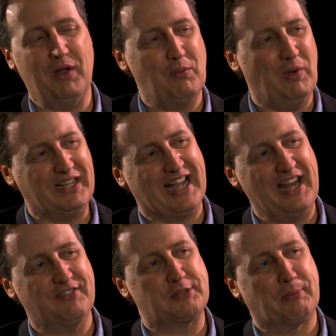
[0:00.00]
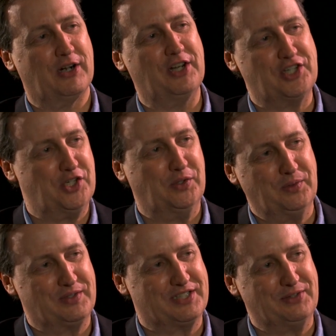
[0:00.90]
what, what kind of spurred
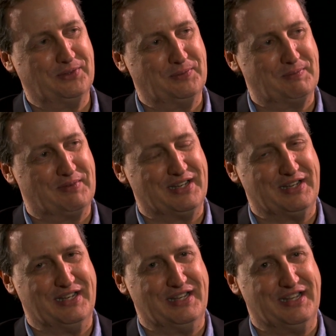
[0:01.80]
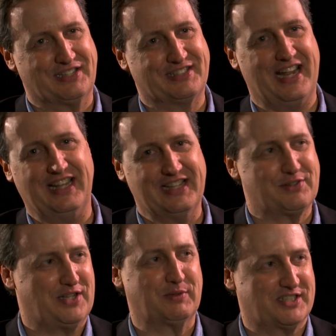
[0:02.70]
you to say
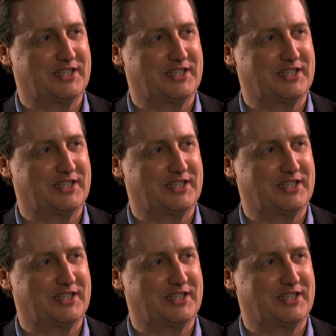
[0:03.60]
this, there was